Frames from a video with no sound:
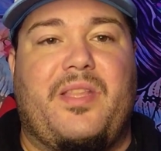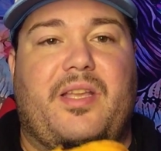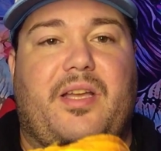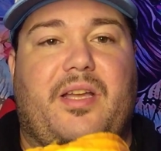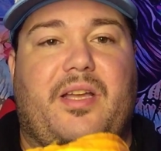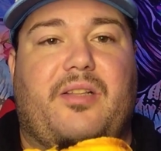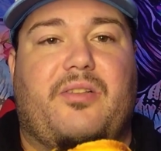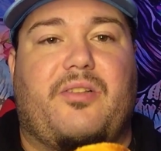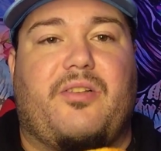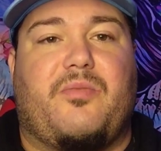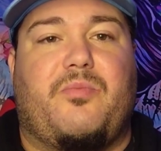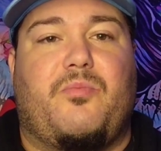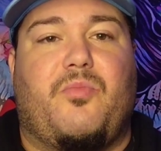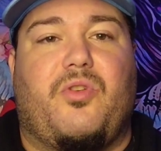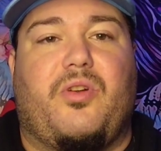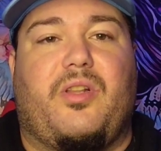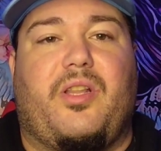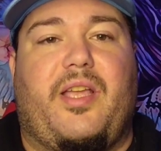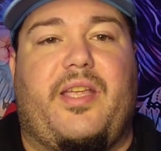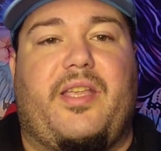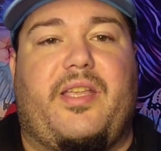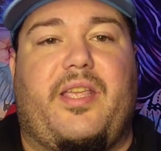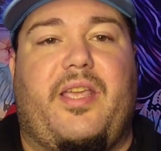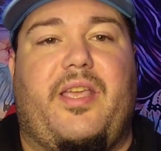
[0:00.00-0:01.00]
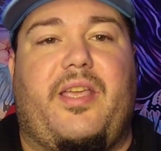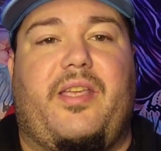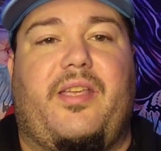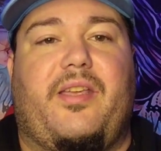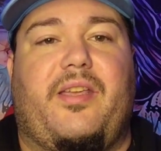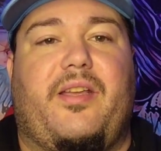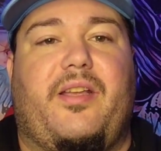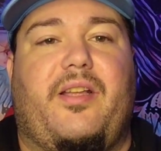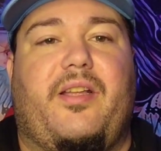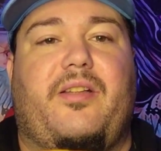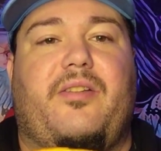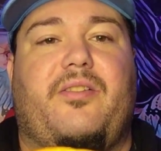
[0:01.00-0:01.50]
It looks more like
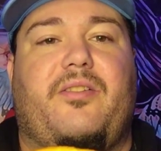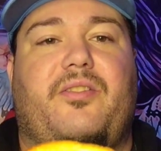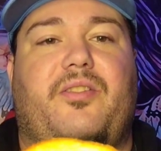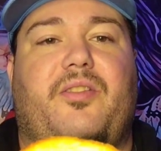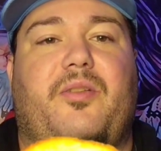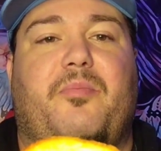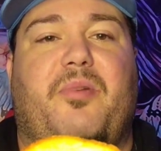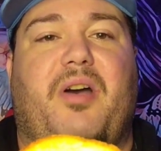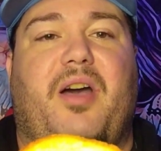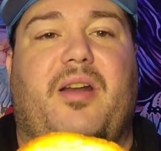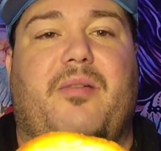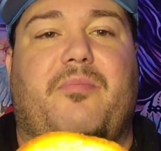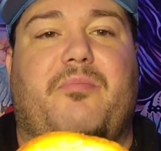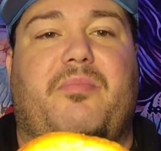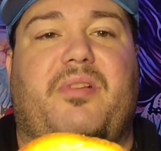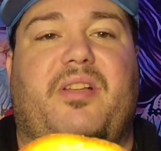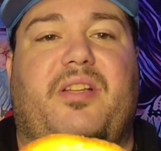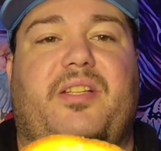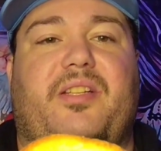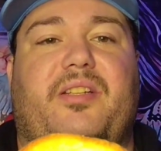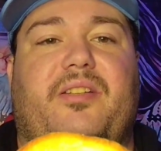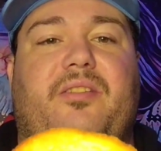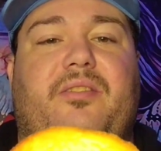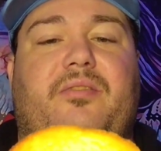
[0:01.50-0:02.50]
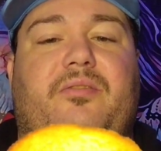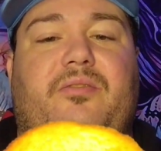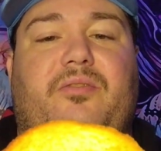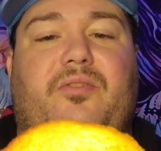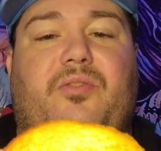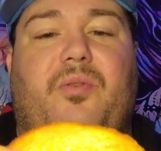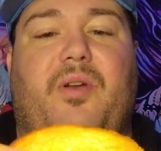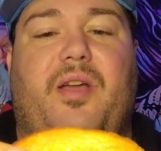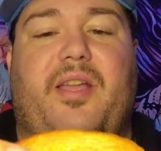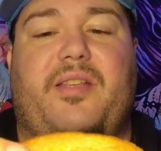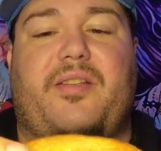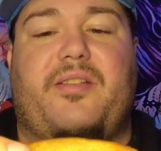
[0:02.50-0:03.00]
the bottom bun
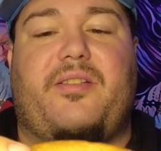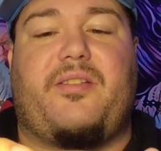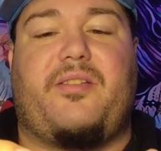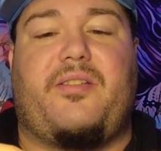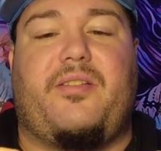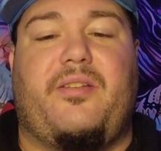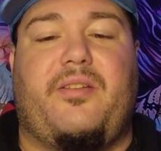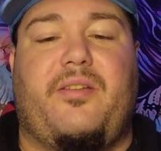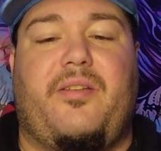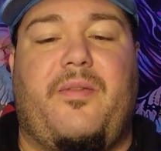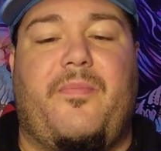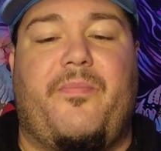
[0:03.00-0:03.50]
twice.